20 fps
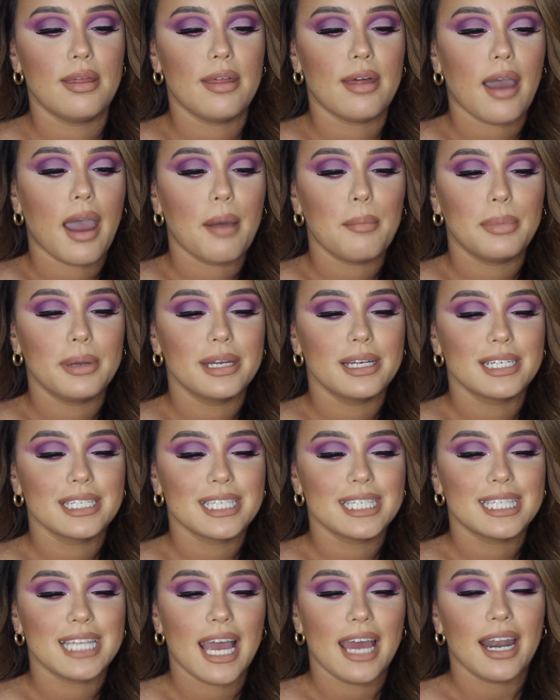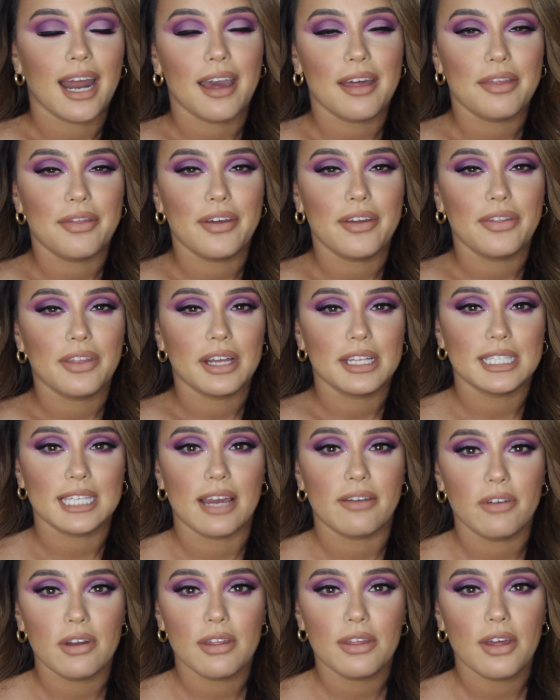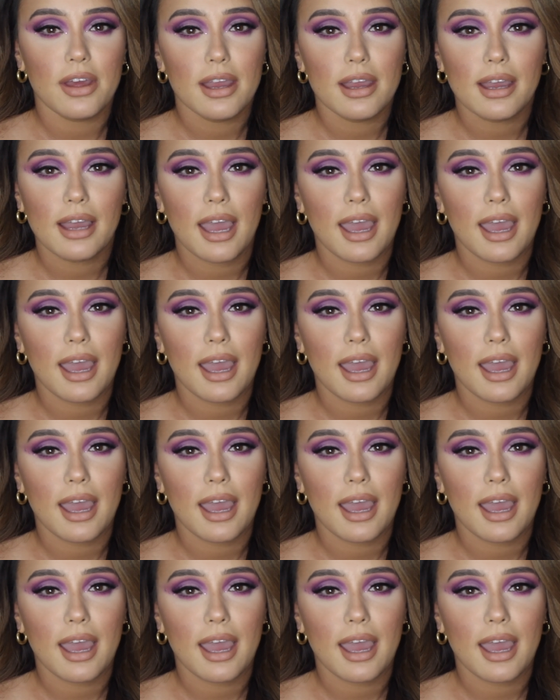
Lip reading: That being said, I think that's everything,